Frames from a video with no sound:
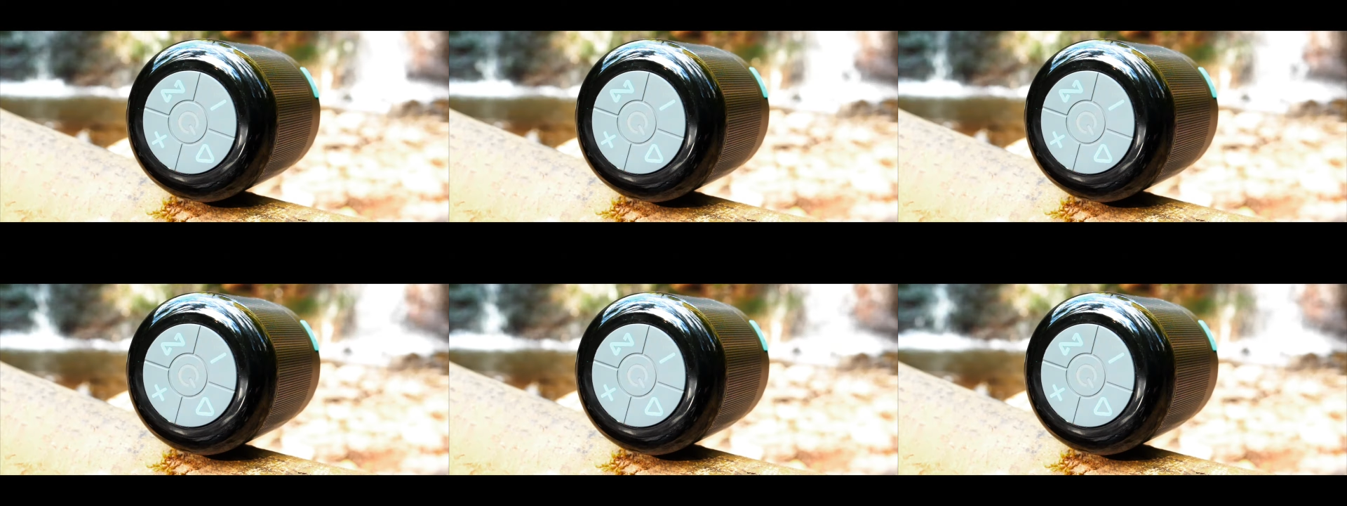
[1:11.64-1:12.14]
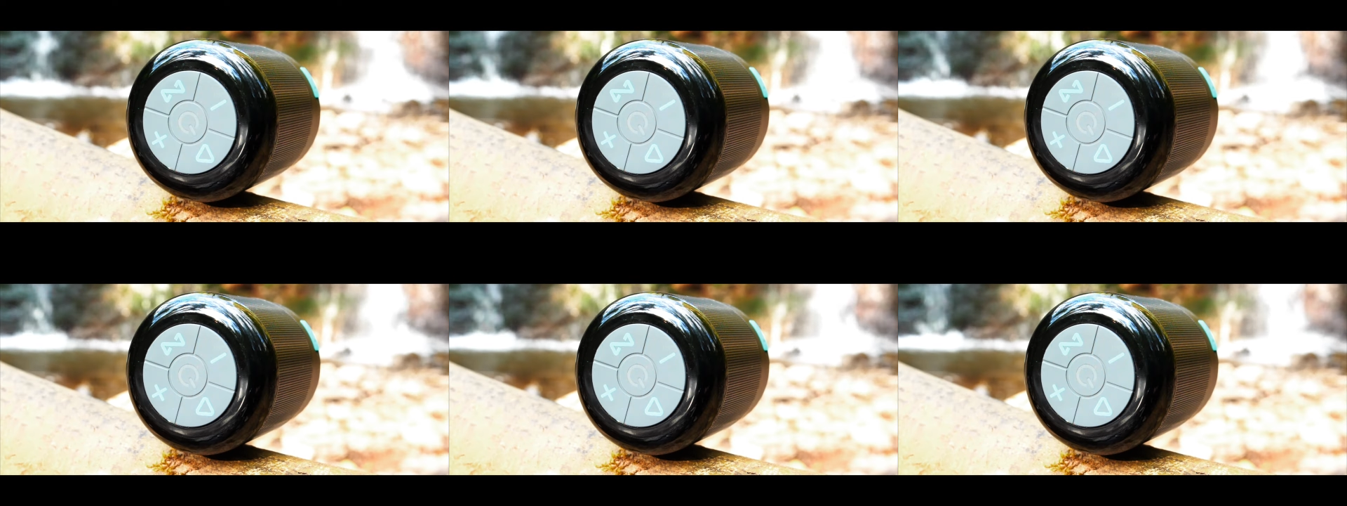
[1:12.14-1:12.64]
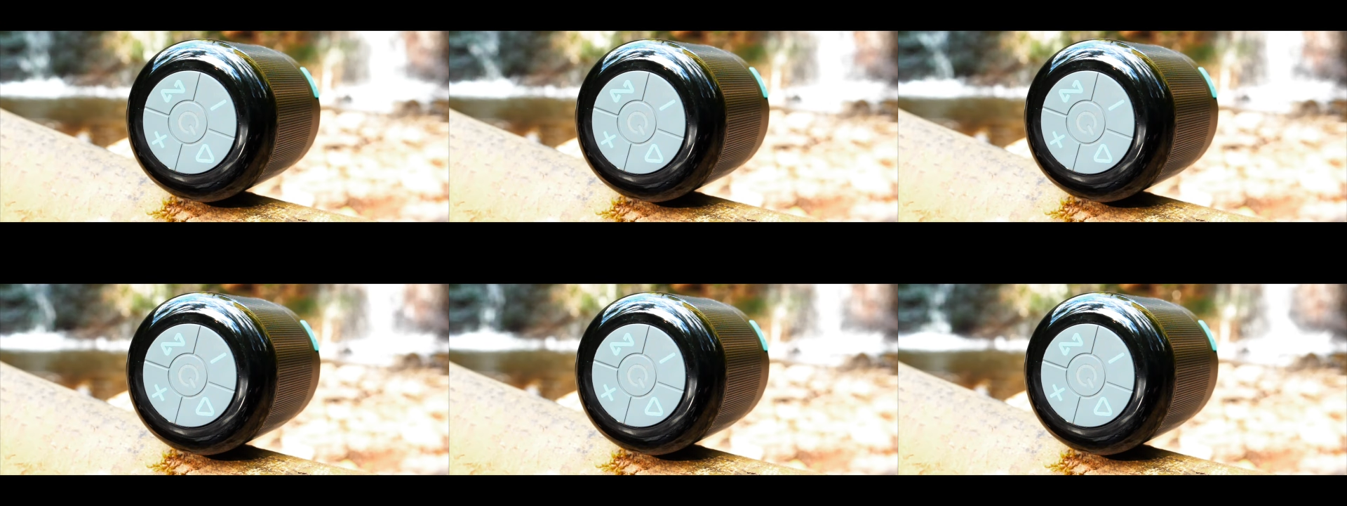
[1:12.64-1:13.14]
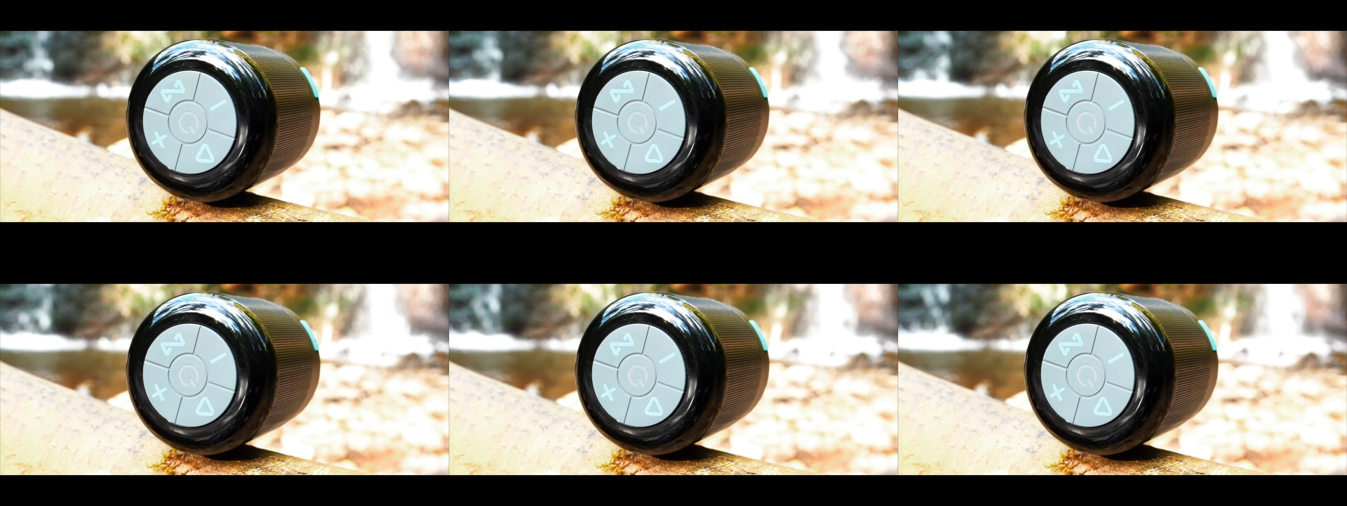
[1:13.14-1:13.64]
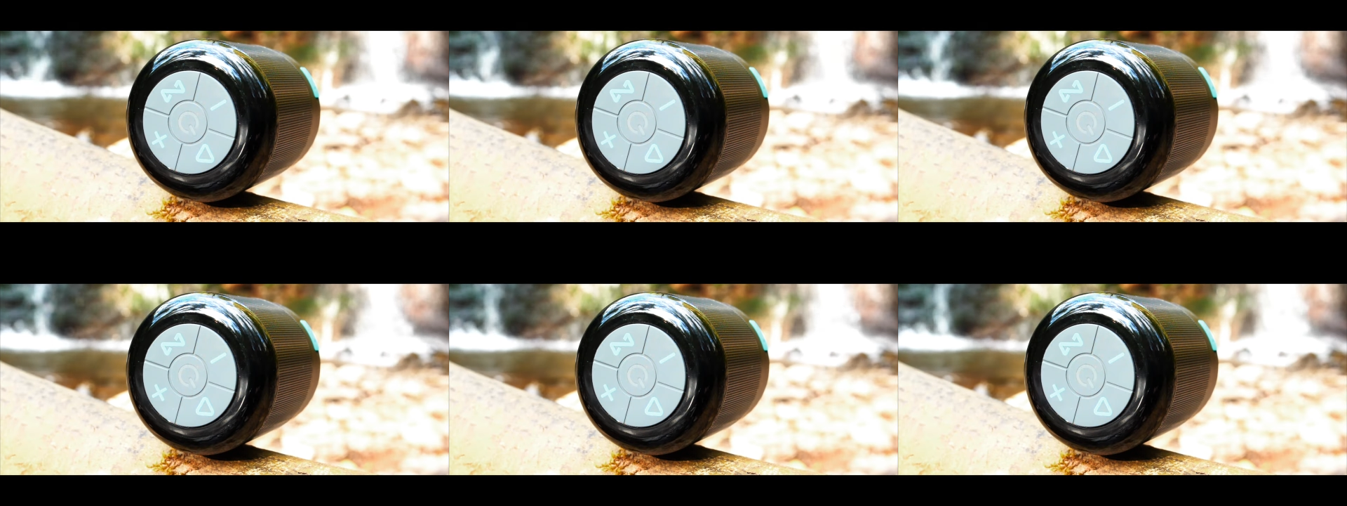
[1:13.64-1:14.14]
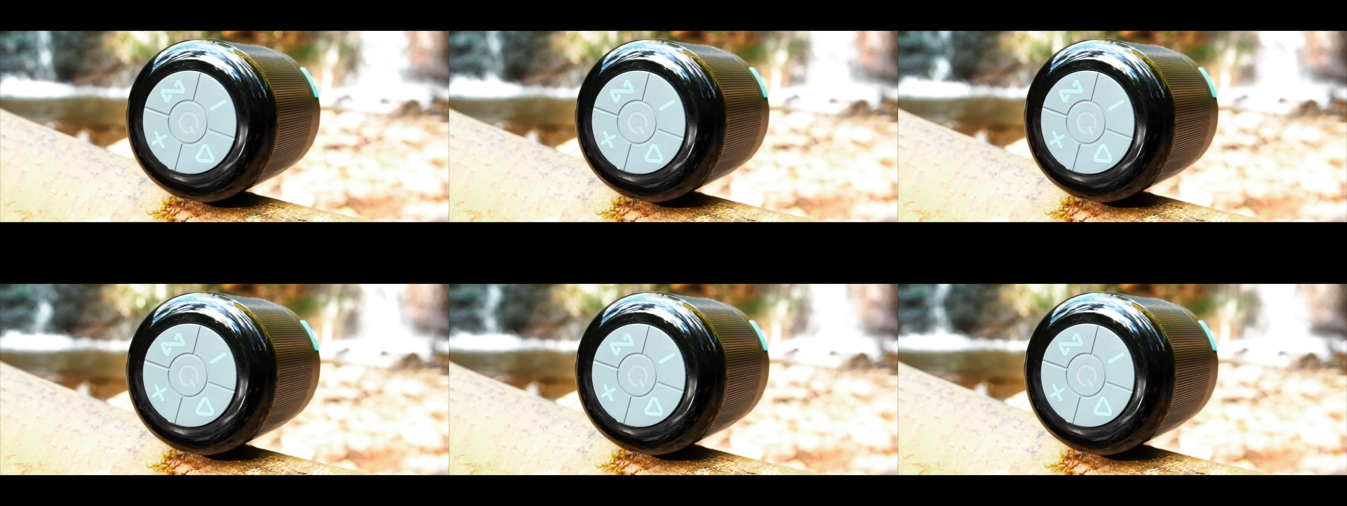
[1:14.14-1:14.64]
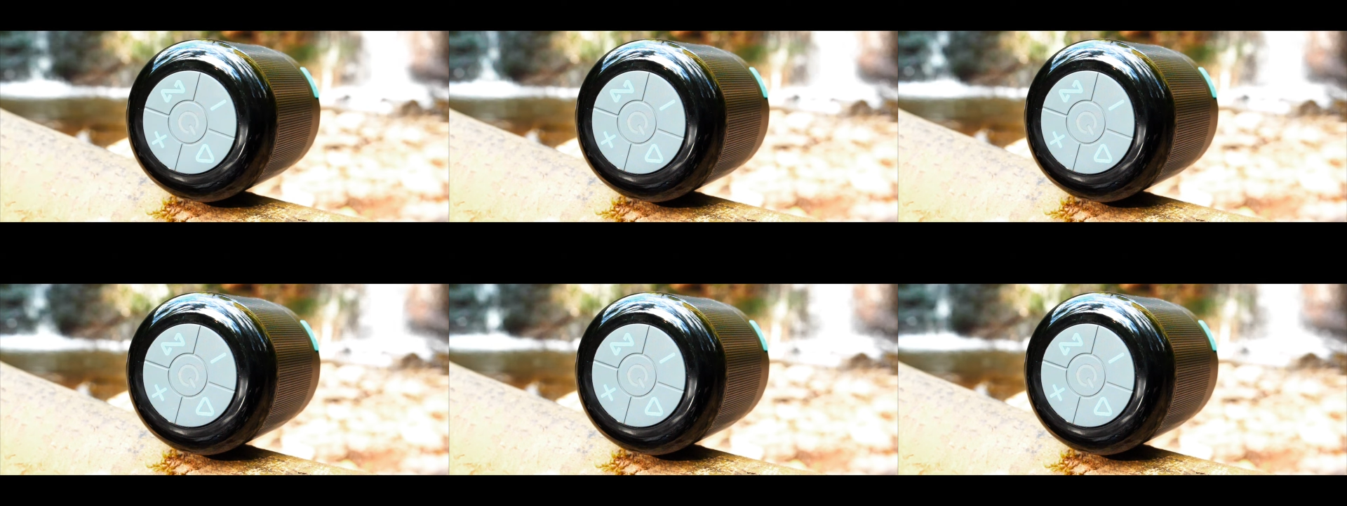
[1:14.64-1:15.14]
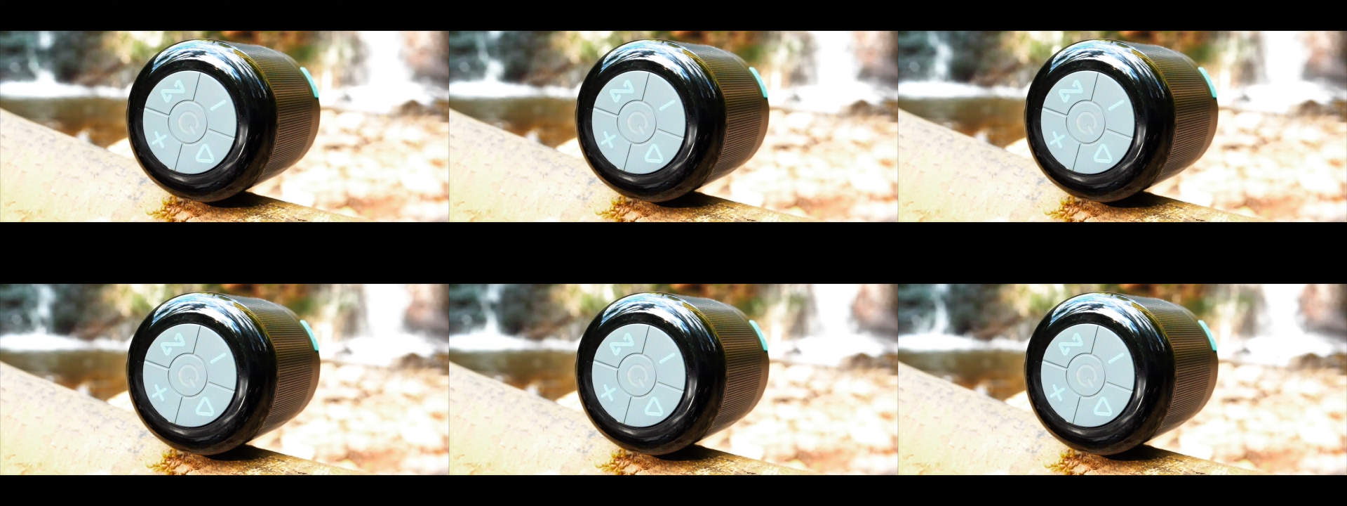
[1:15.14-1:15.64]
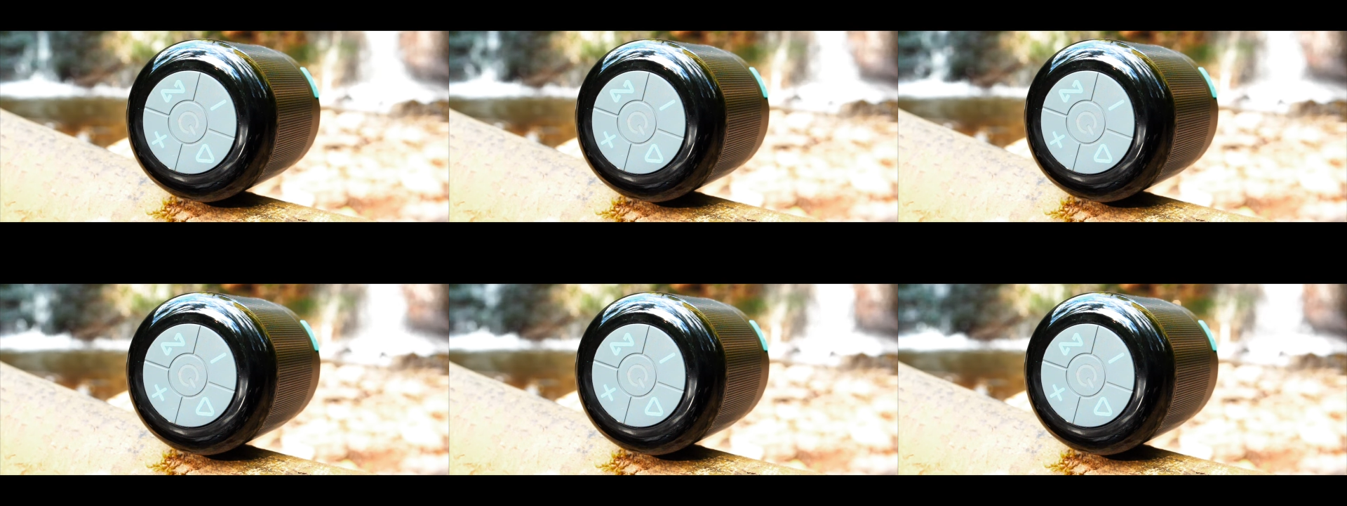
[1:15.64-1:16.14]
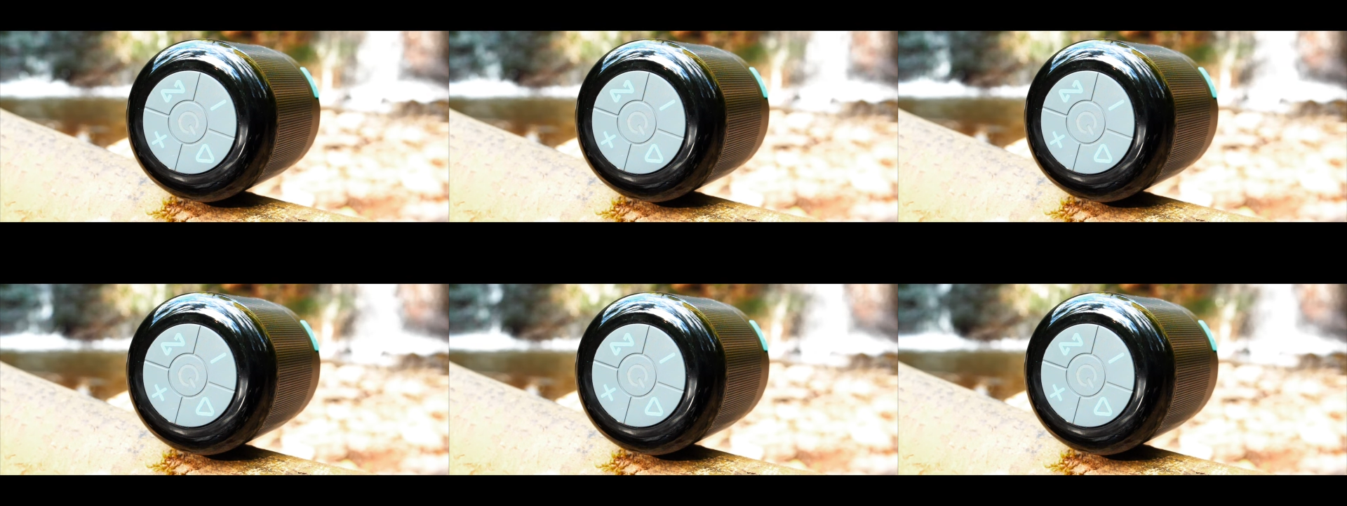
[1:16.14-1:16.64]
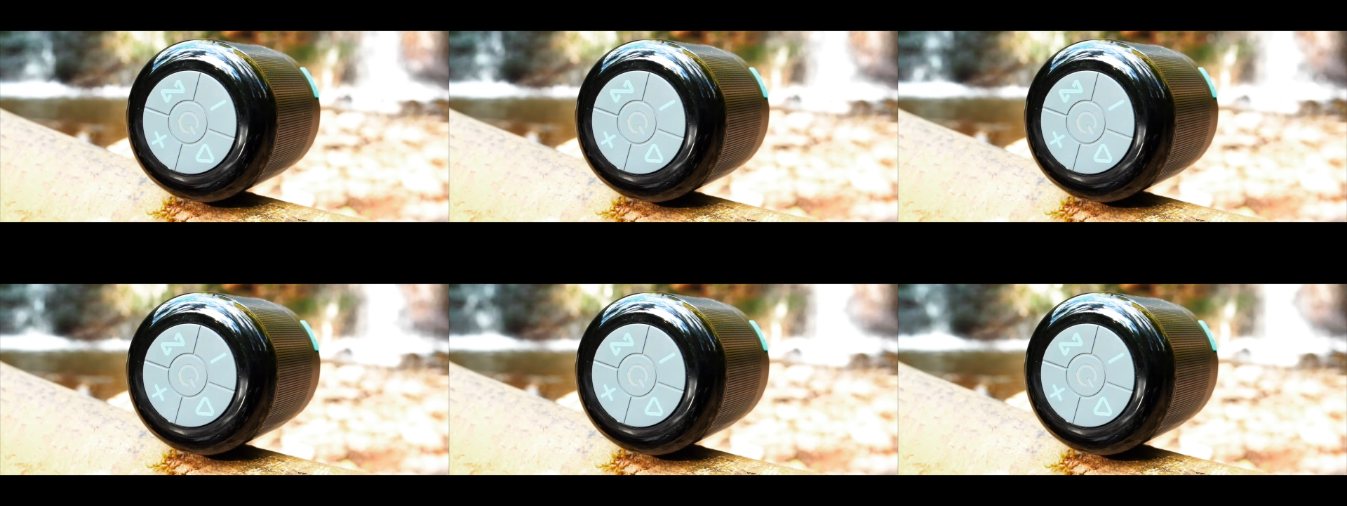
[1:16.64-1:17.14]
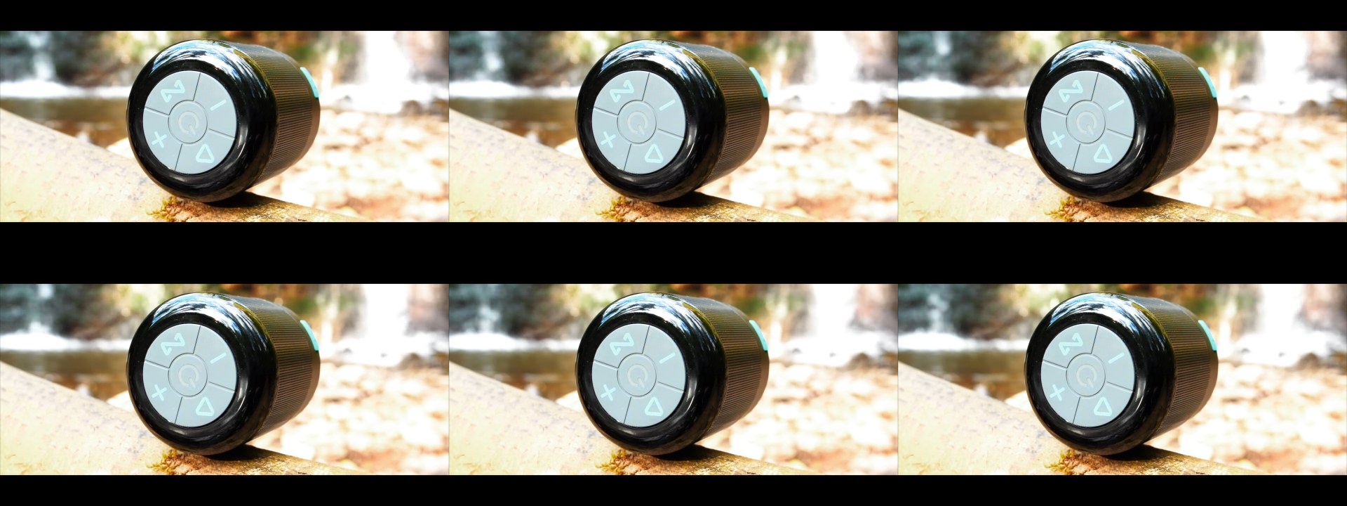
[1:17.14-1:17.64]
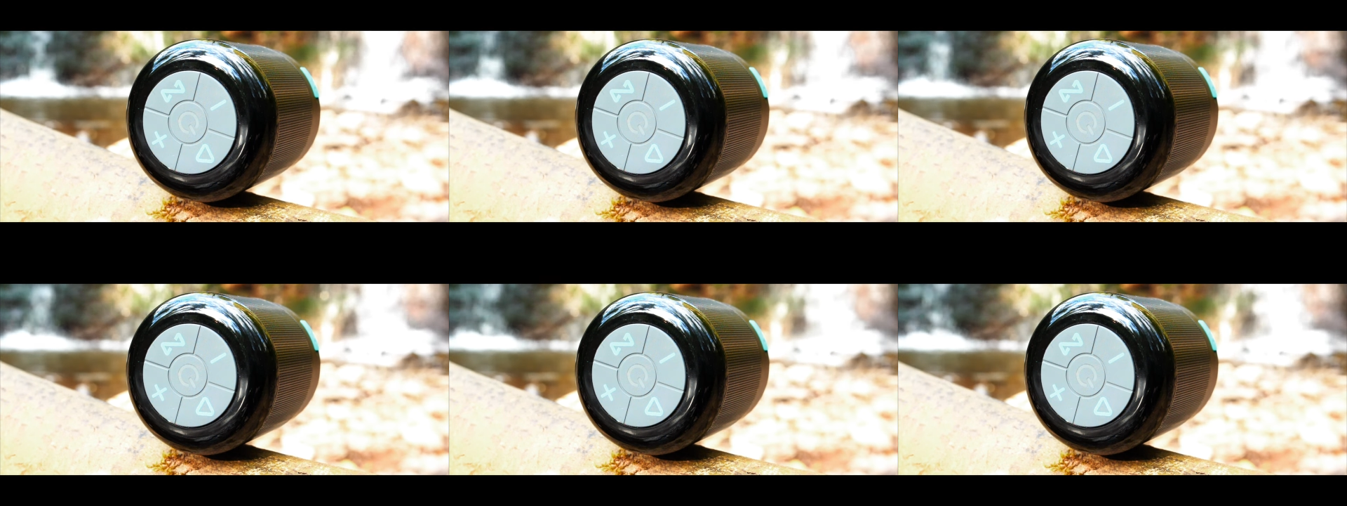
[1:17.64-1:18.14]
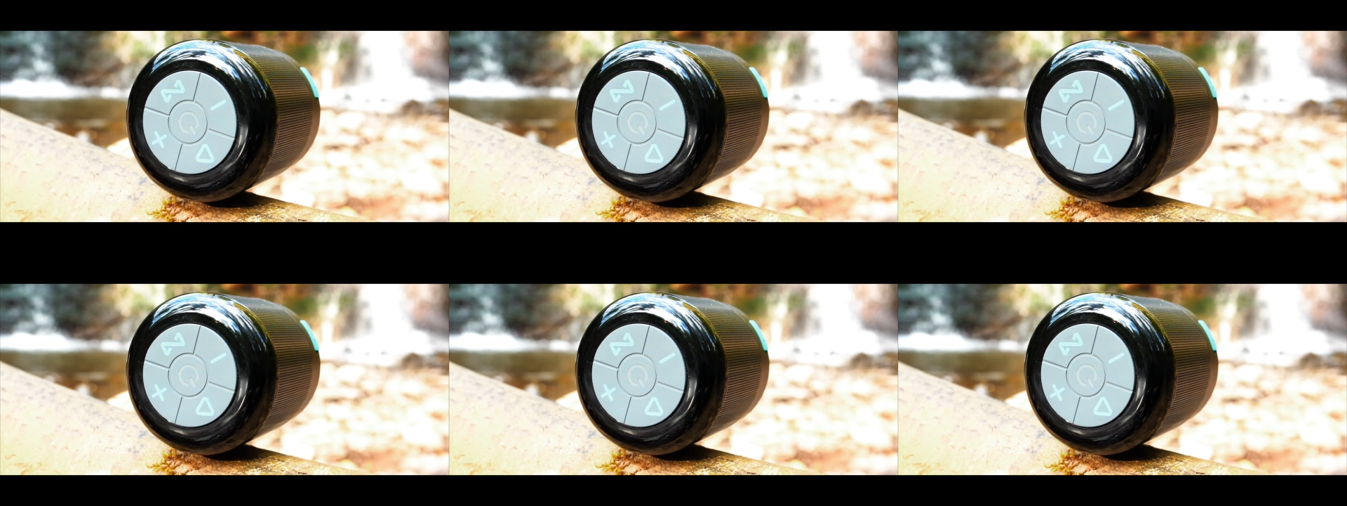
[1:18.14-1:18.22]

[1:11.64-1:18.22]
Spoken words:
No face is visible, so there are no lips to read.